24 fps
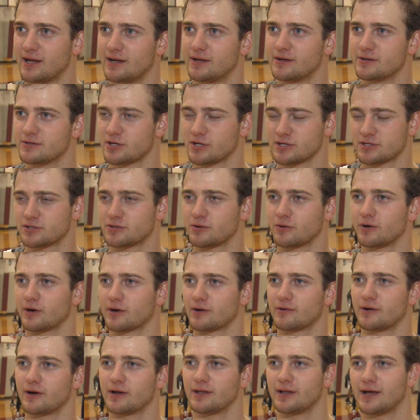It was a
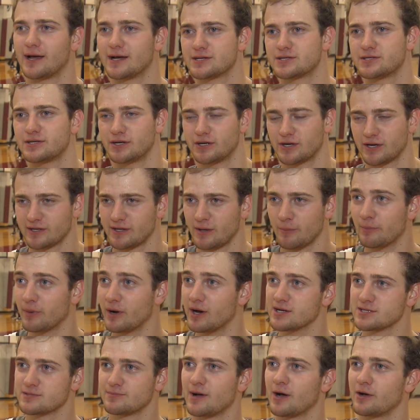historic run last year. The
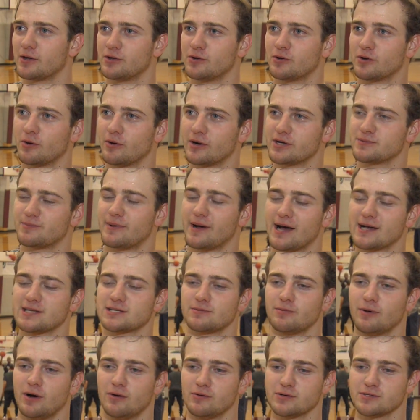buzz about UNOH
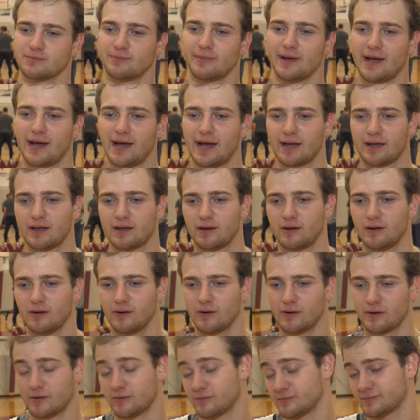basketball was back,
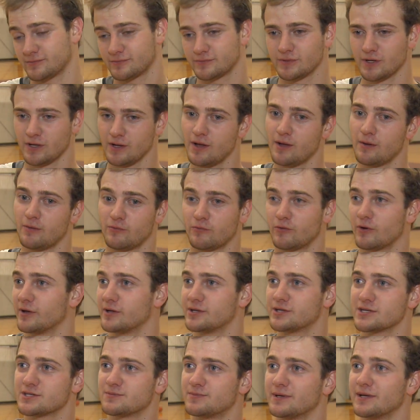or really
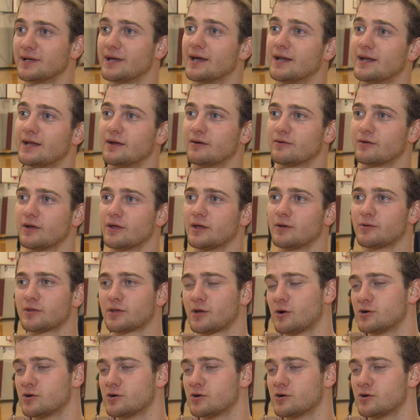just beginning, really with